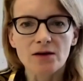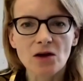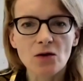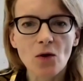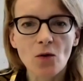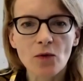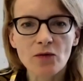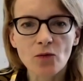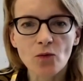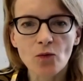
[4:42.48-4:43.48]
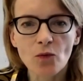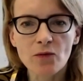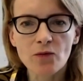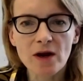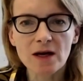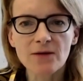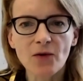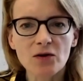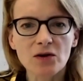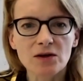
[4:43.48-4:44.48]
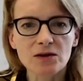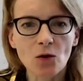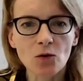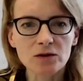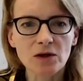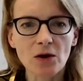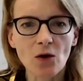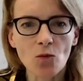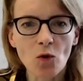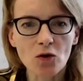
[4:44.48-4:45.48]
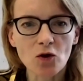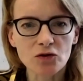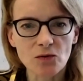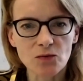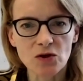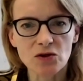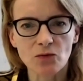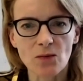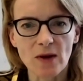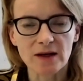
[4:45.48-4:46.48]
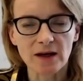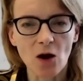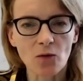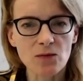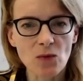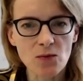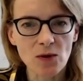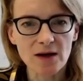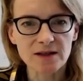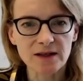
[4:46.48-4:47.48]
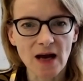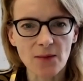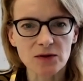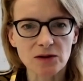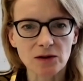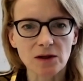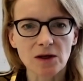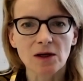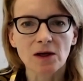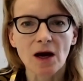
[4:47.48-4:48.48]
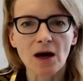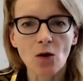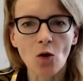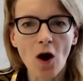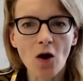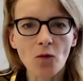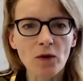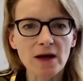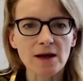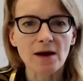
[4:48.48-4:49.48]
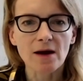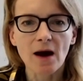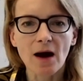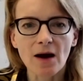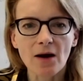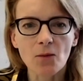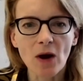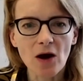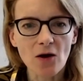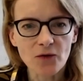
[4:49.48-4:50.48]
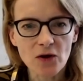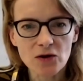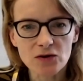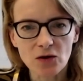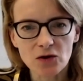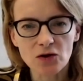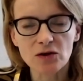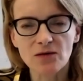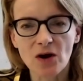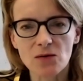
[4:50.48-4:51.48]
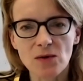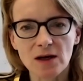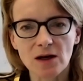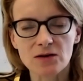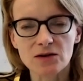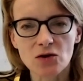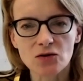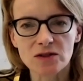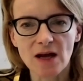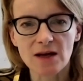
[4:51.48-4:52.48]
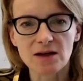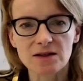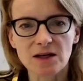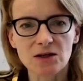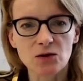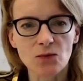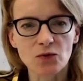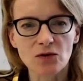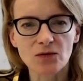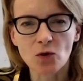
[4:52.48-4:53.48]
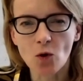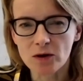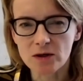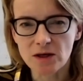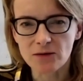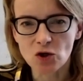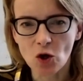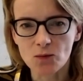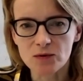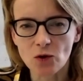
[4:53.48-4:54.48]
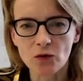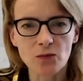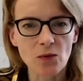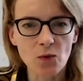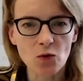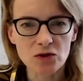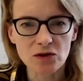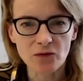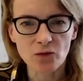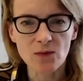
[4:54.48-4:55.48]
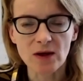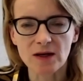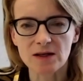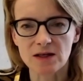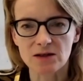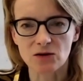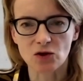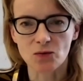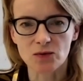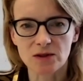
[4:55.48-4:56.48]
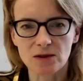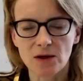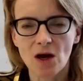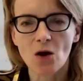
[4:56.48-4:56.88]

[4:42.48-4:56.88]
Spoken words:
So we really focus also on what contribution we're making. Are we mobilizing capital, or are we, by our focus on good environmental and social standards, going to improve the quality of jobs or the proportion of women in decent jobs?